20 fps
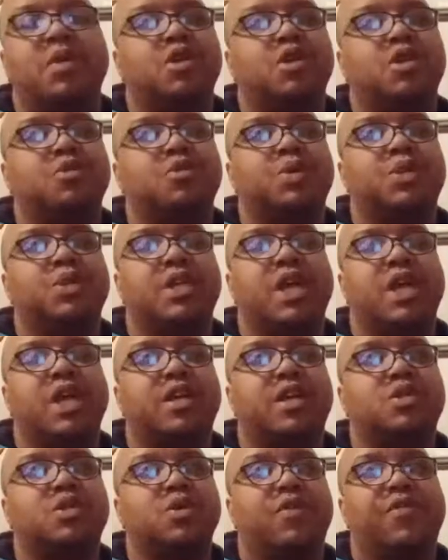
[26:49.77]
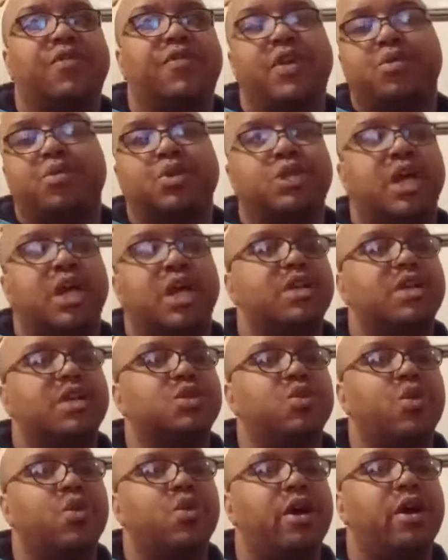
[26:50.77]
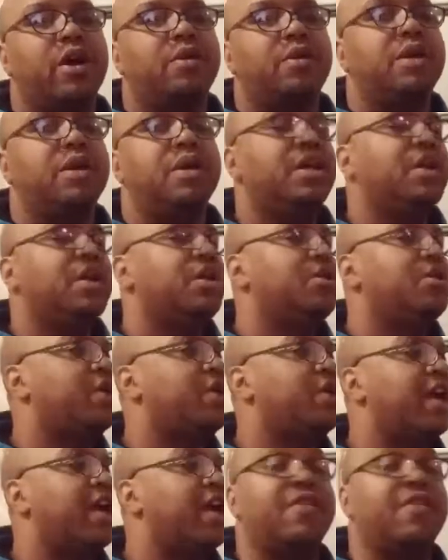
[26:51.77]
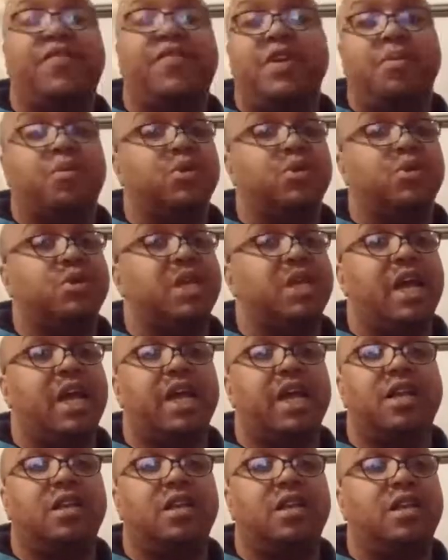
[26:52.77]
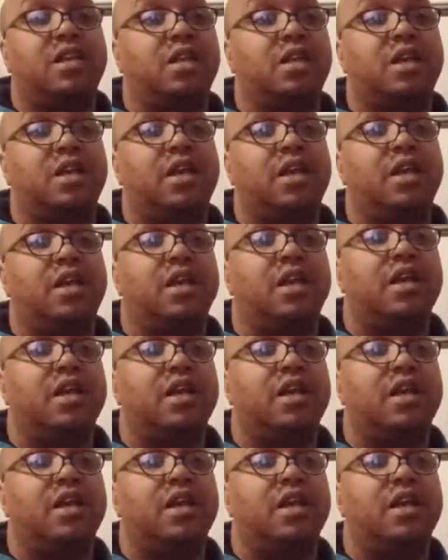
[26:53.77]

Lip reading: per second, feet per second squared. You can't give feet per second. If we